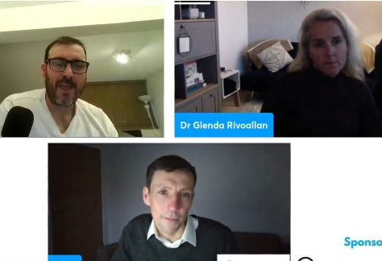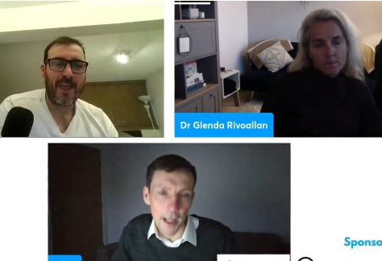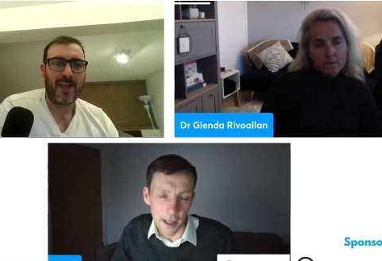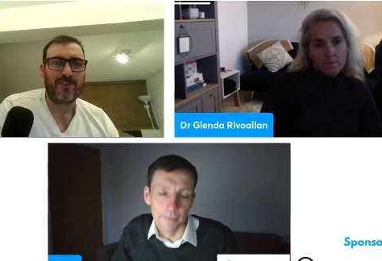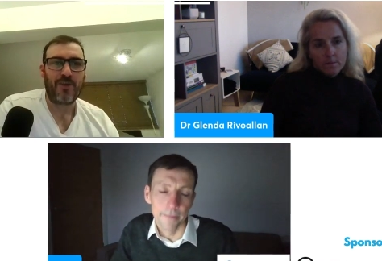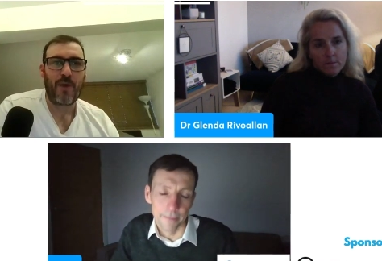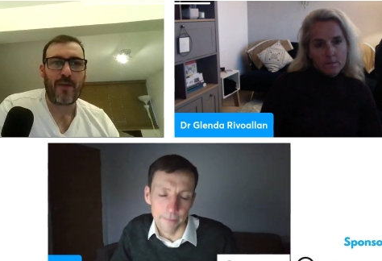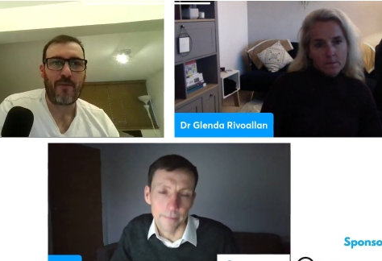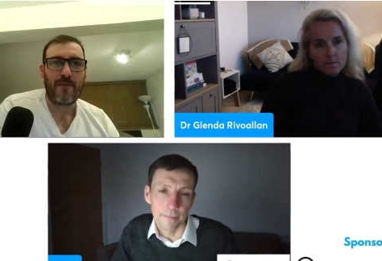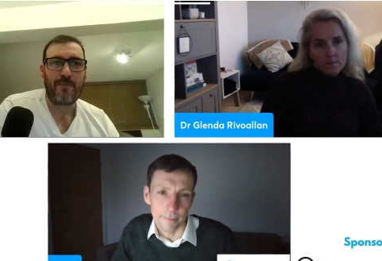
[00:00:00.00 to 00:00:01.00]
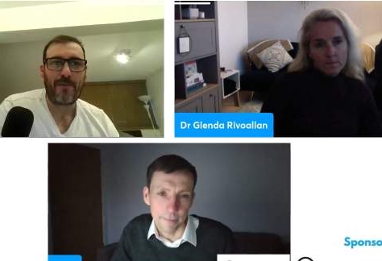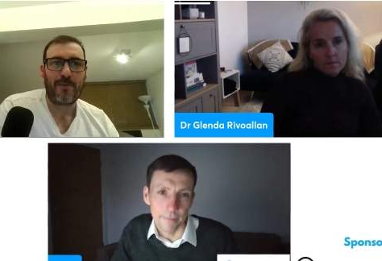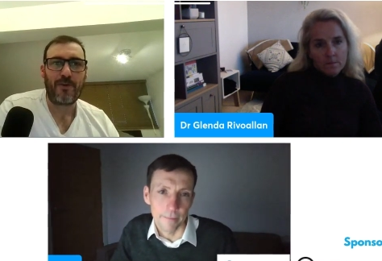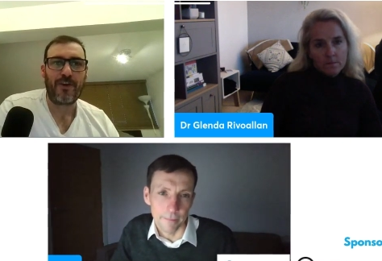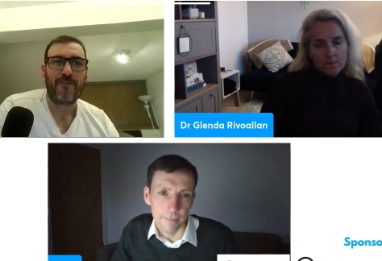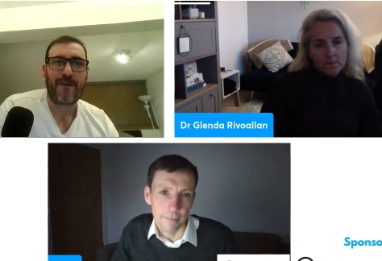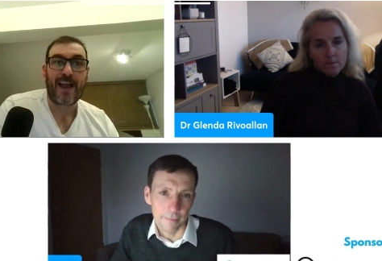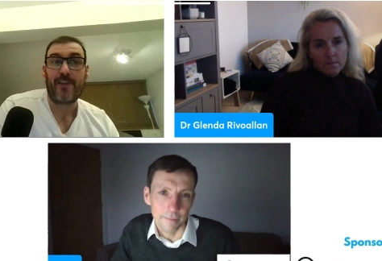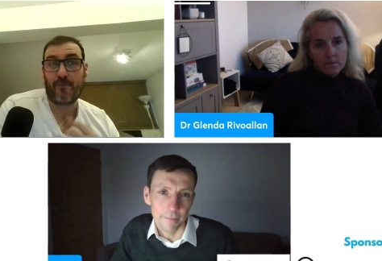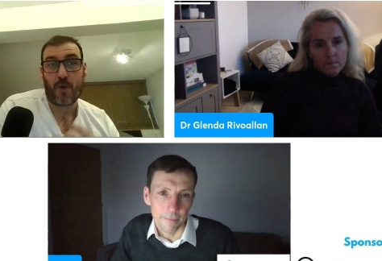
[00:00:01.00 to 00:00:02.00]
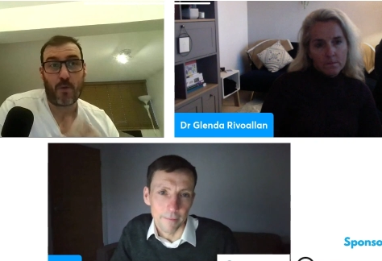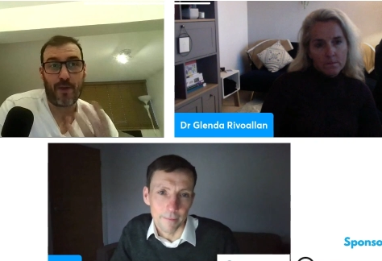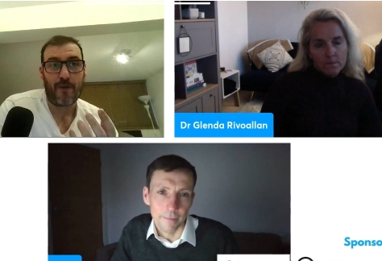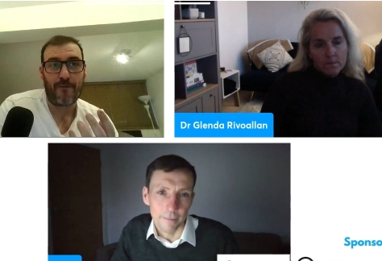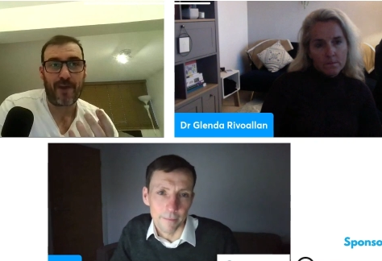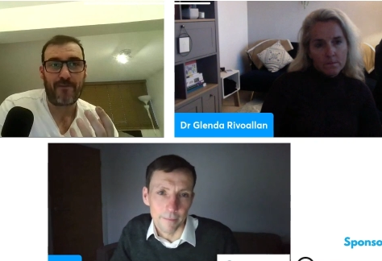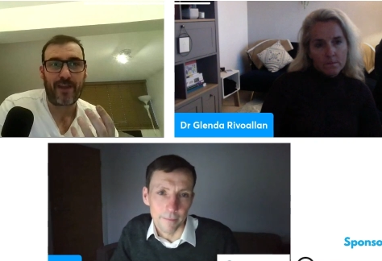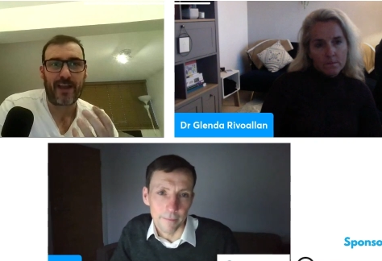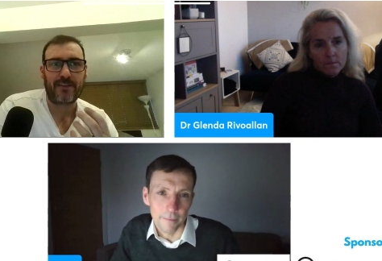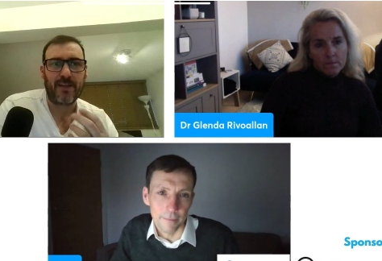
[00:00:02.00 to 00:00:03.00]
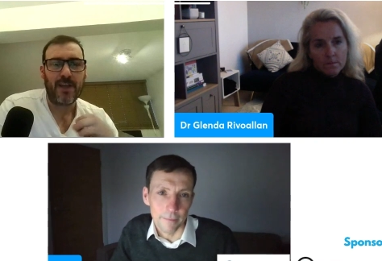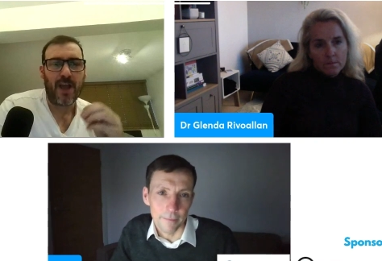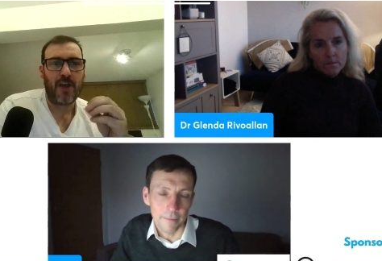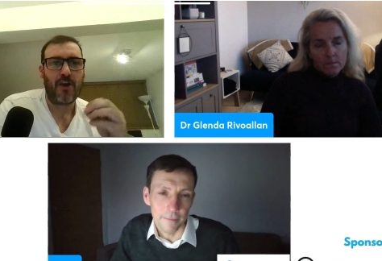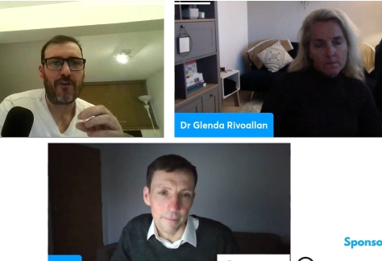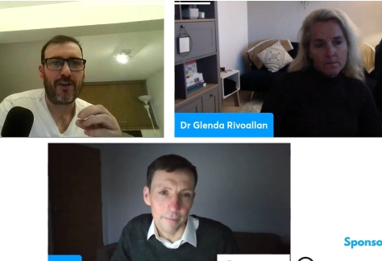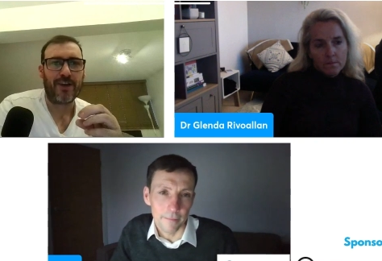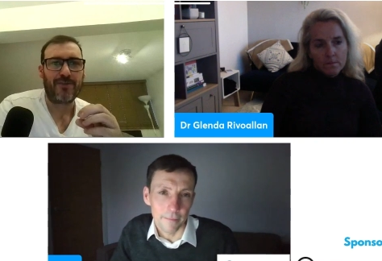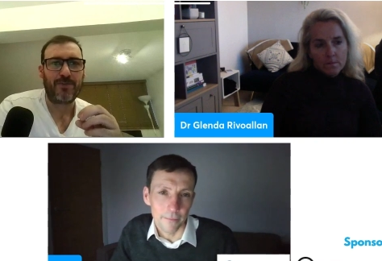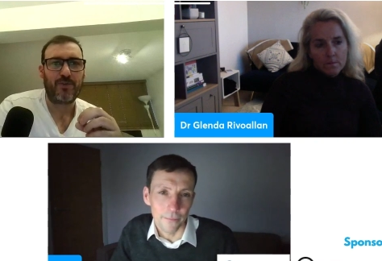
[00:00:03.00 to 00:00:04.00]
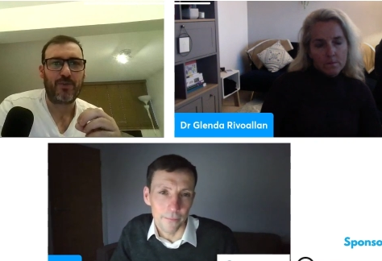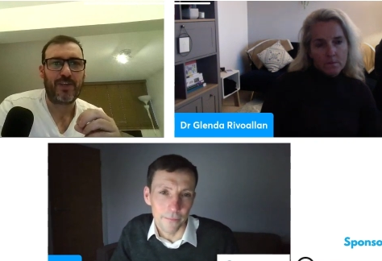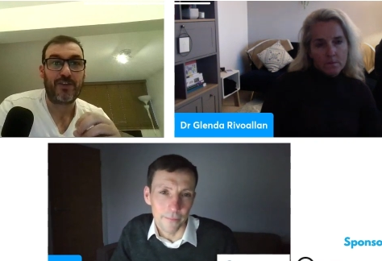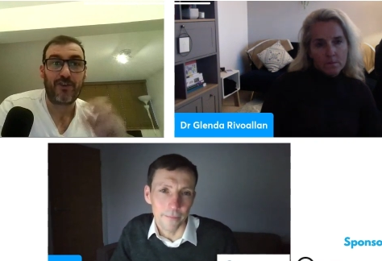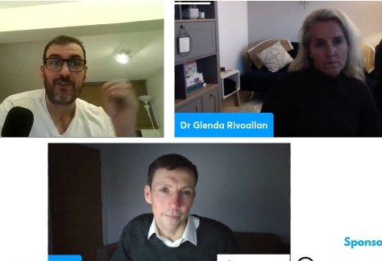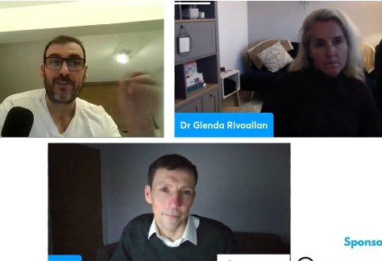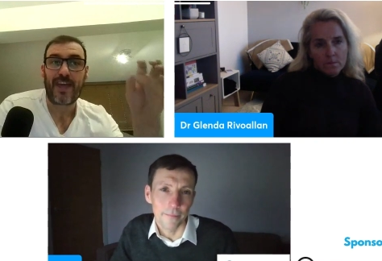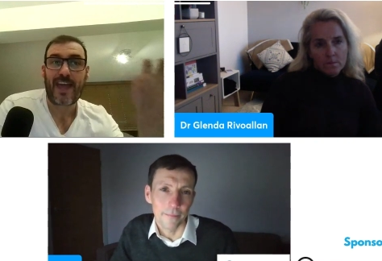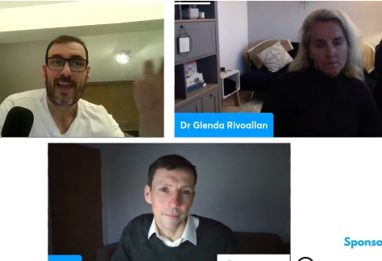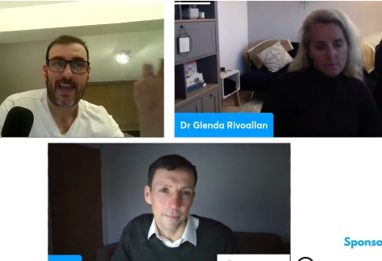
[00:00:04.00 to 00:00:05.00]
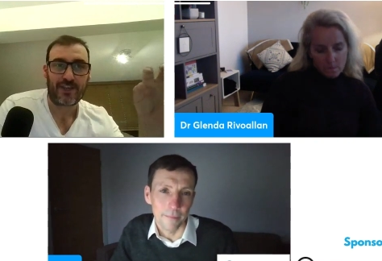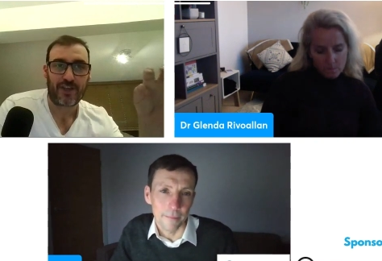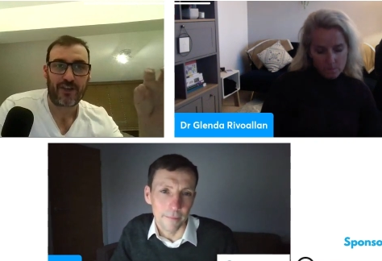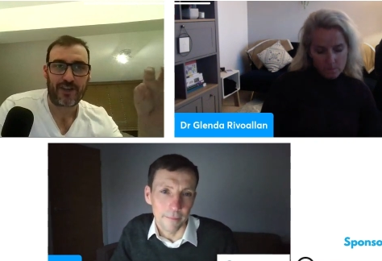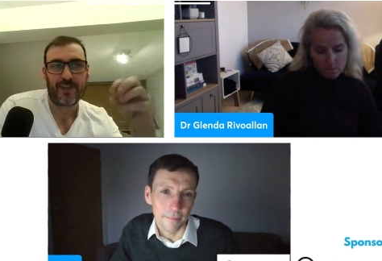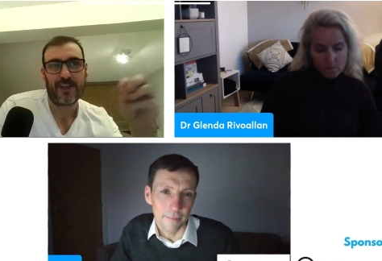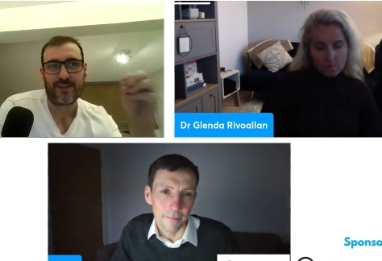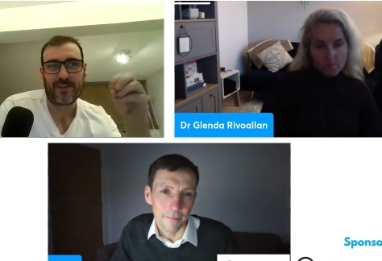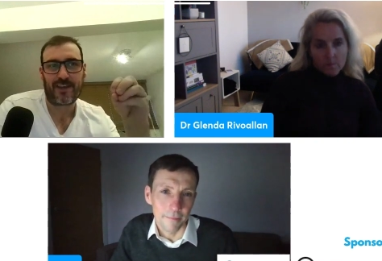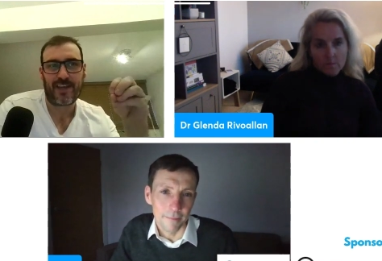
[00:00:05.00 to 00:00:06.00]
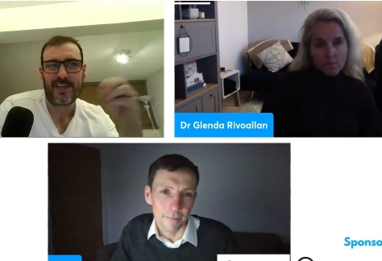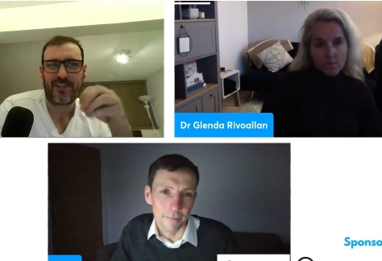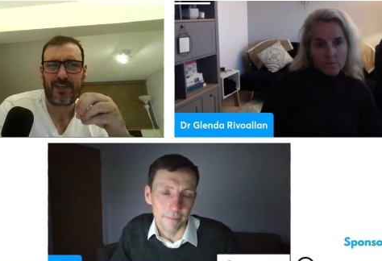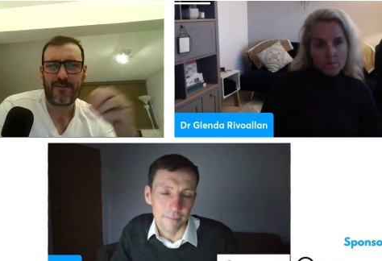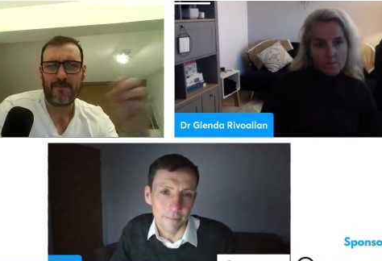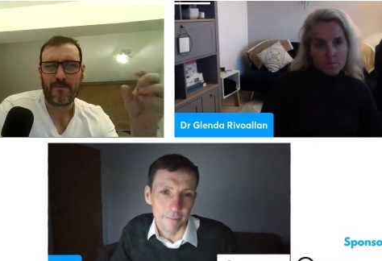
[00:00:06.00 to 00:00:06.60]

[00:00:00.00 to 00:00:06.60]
Speaker 1: Yeah. And so when, when people look at the value of what we offer and everything else, a lot of the customers will see it because it's their leisure. They see it as easy